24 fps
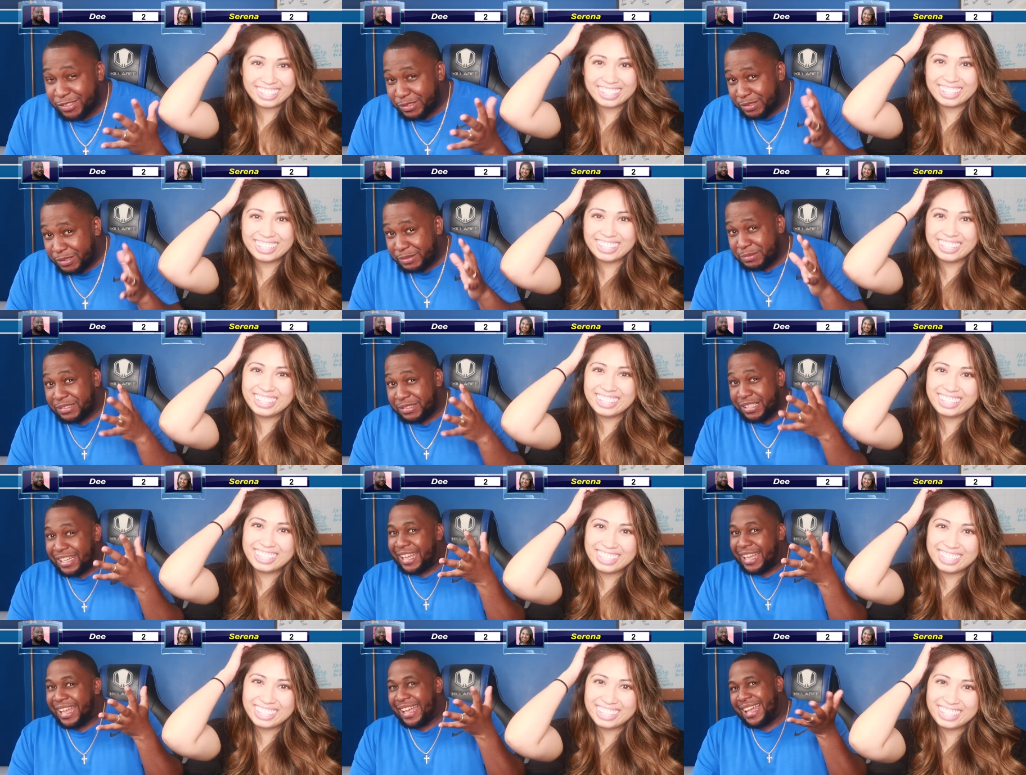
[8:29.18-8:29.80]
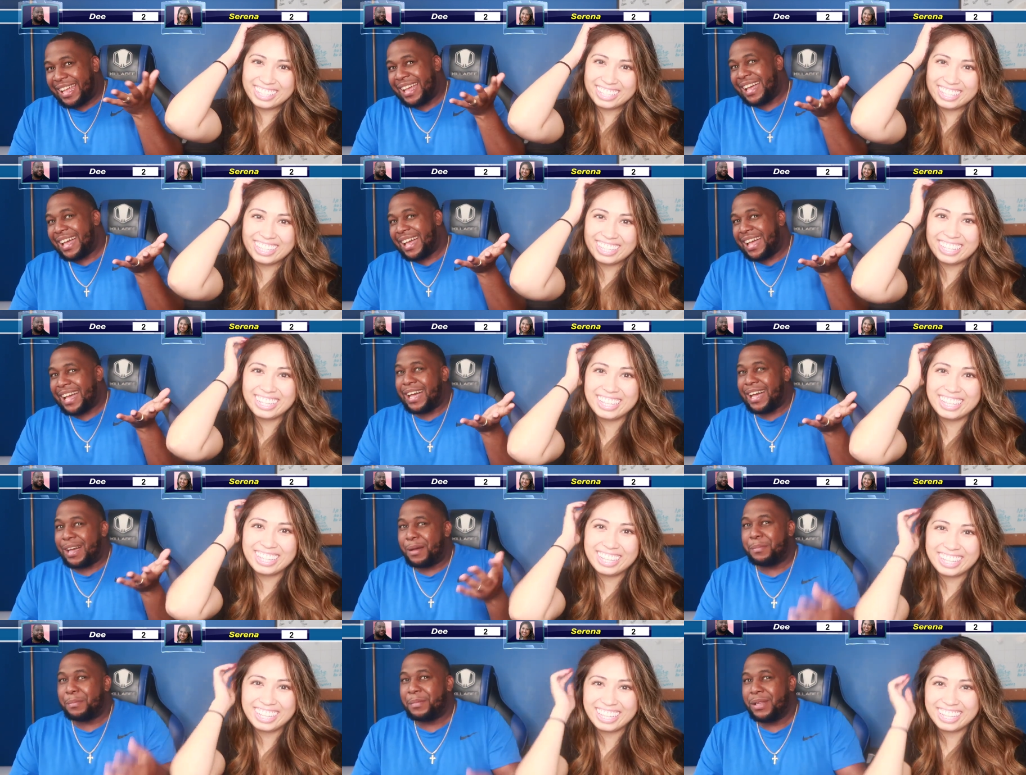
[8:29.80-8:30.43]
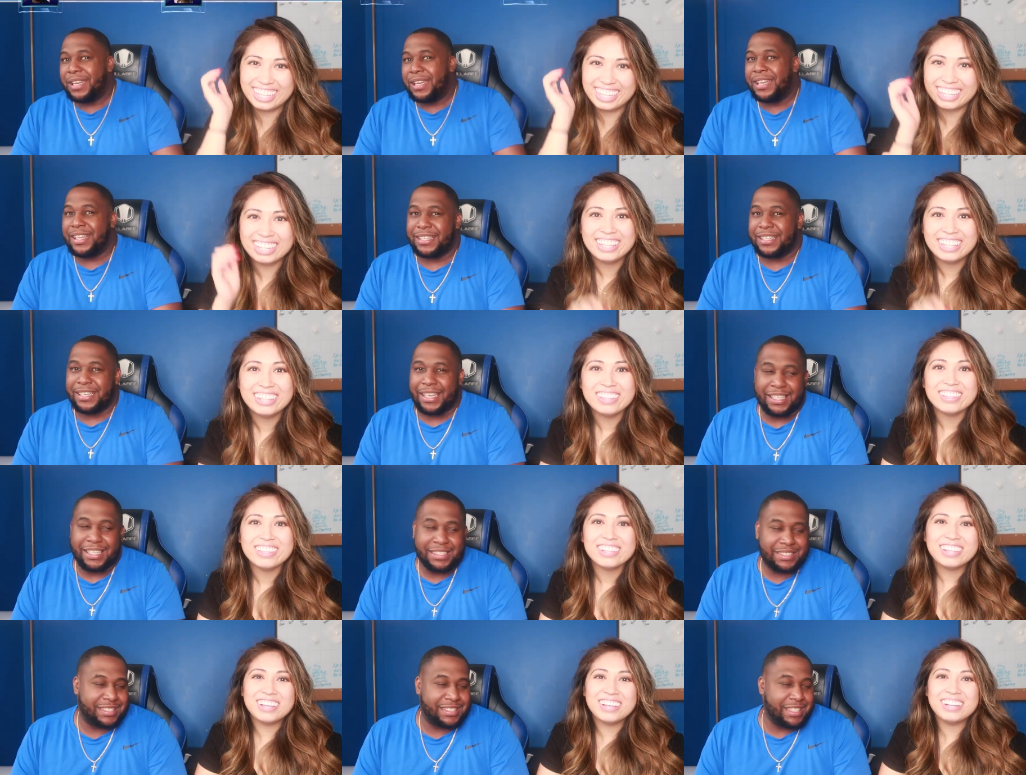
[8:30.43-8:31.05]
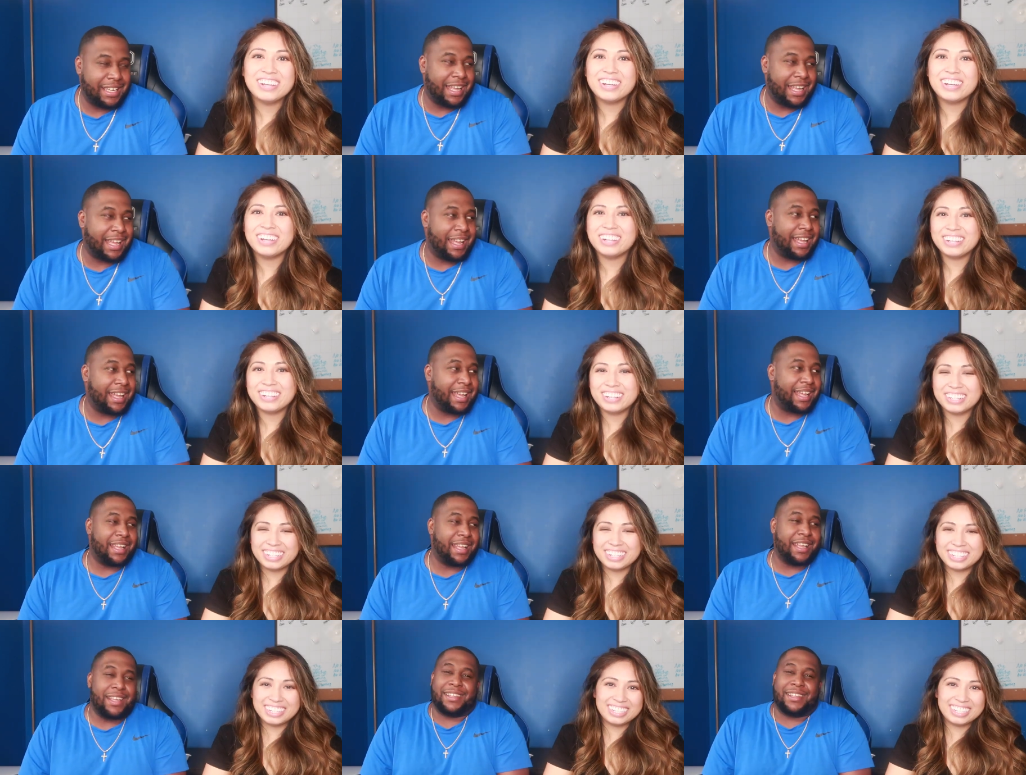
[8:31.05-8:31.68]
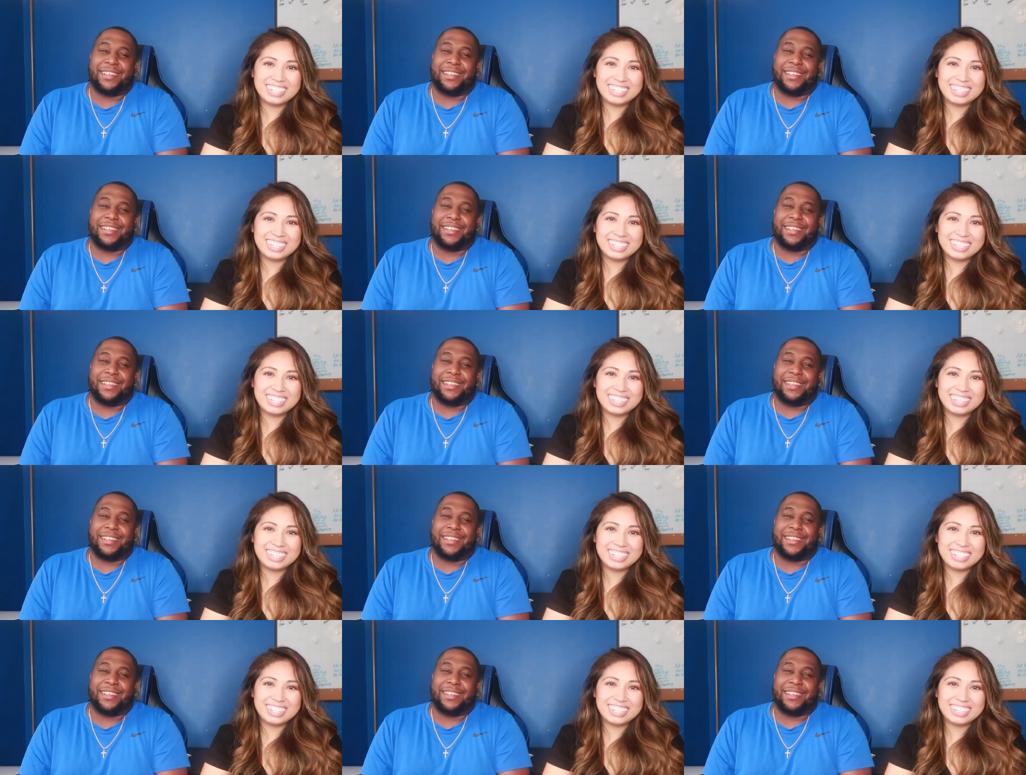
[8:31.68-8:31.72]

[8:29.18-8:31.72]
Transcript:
Speaker 1: one, but I, I'm gonna let that slide.